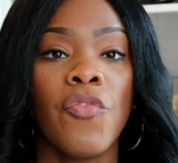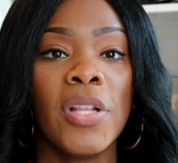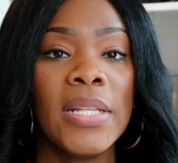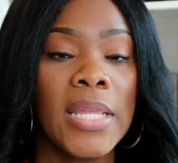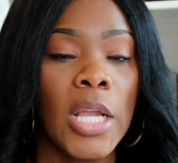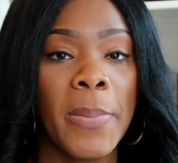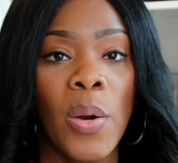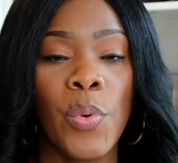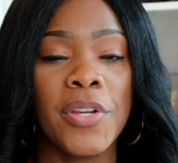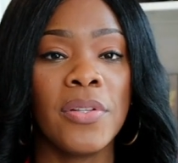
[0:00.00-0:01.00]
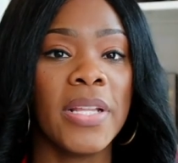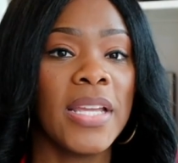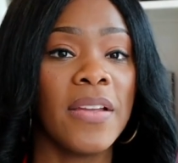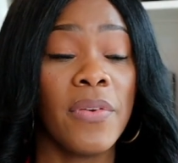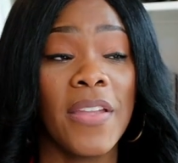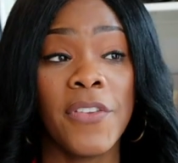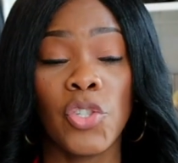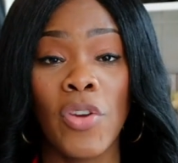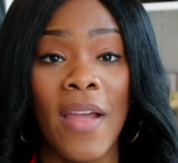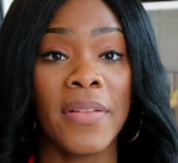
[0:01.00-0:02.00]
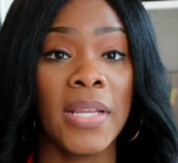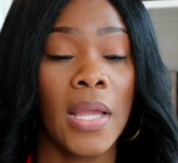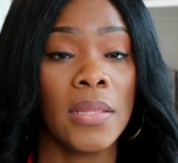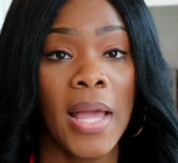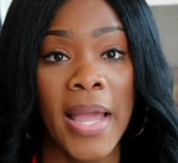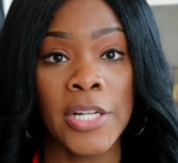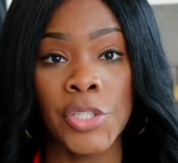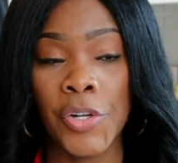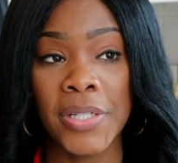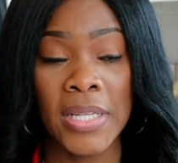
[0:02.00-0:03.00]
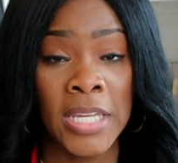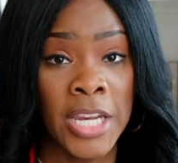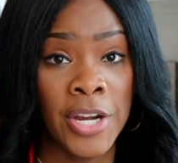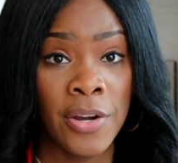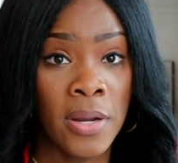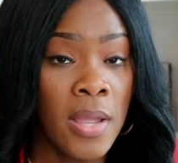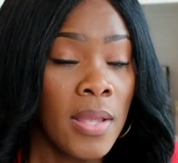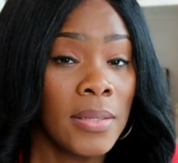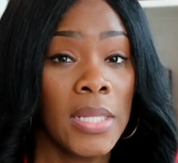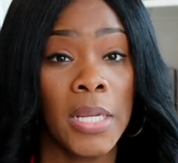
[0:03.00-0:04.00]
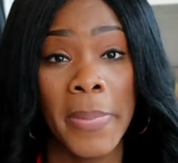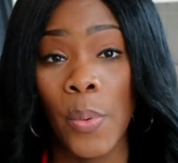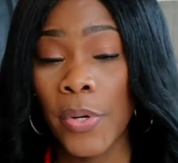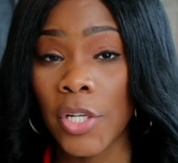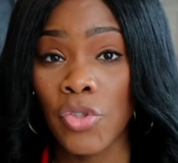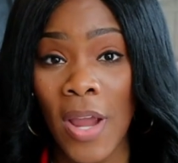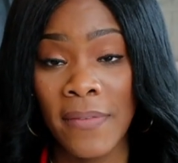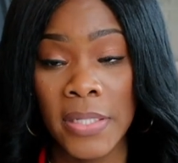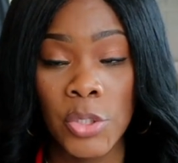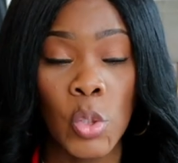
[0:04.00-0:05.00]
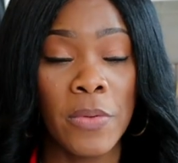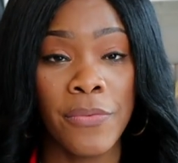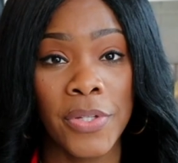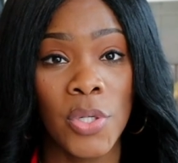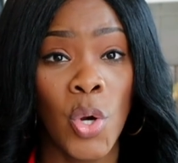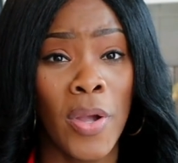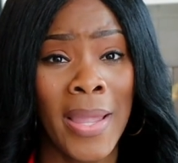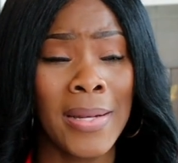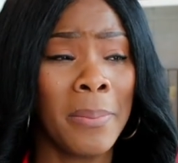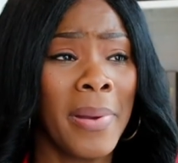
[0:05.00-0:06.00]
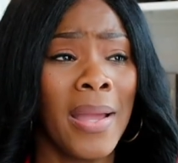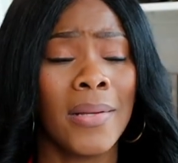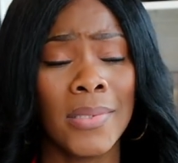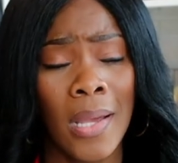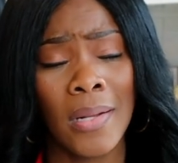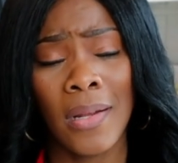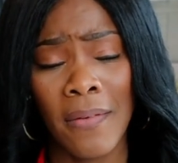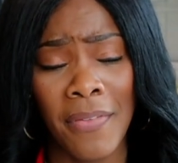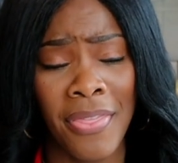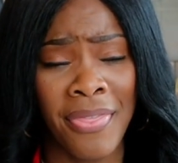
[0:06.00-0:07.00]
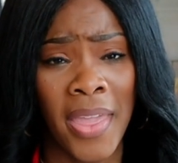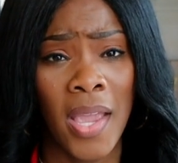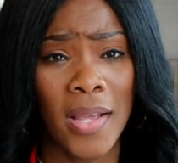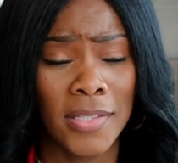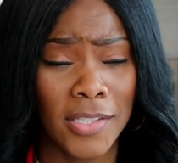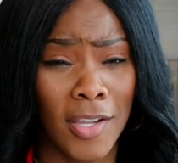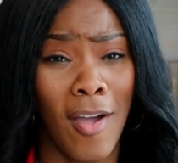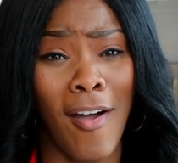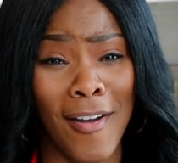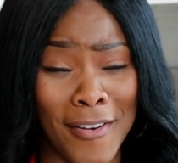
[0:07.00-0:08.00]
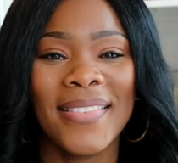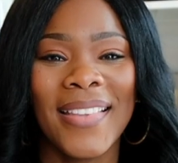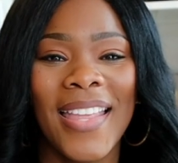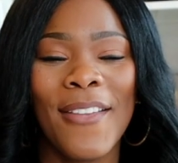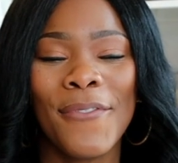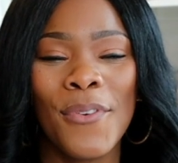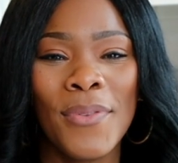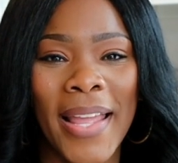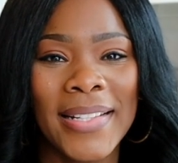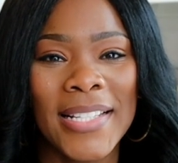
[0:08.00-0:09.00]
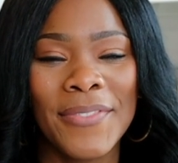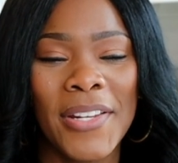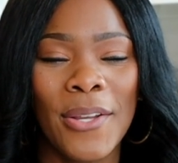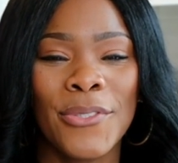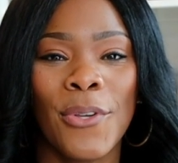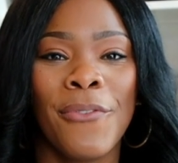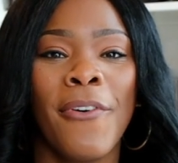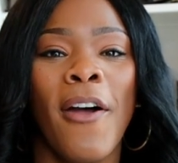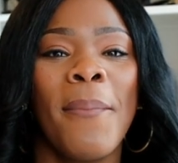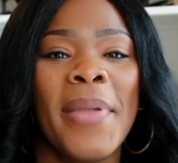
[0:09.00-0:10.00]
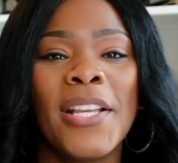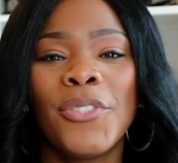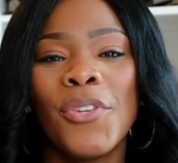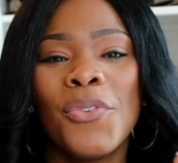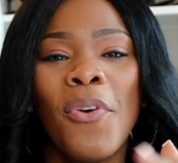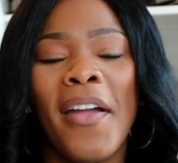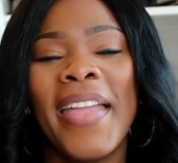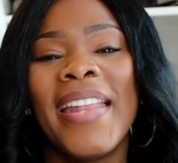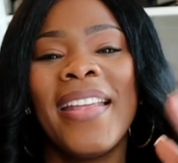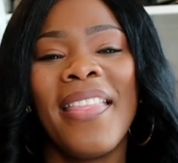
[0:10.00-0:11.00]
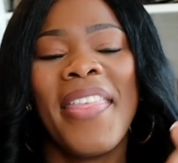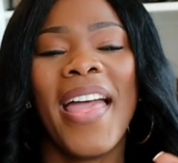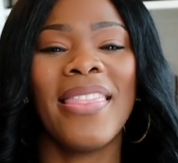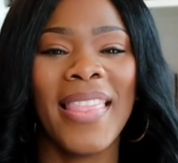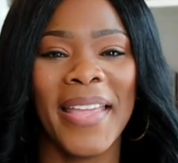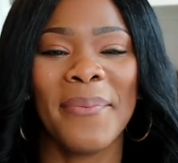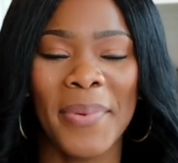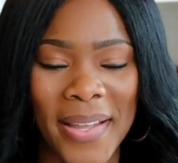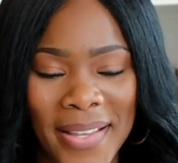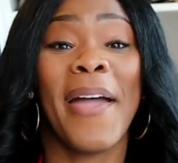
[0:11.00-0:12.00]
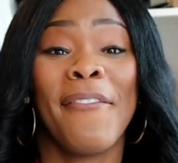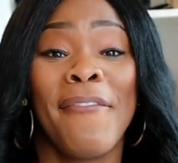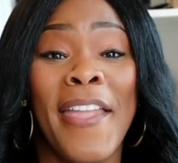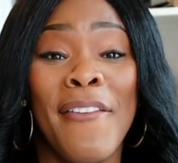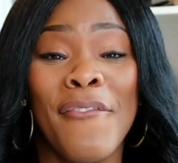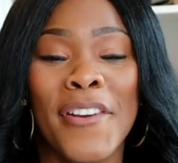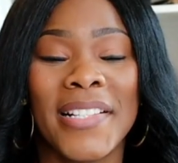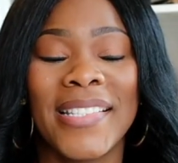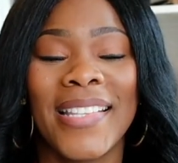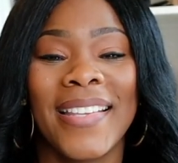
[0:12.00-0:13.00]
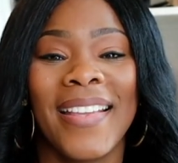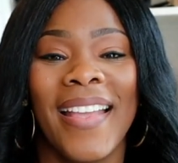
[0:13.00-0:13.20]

really think about where you live. If you're traveling a lot during the year, think about where you're traveling to before you go ahead and buy a ton of thick scarves. If you like this video so far, make sure you are hitting that like button. My favorites,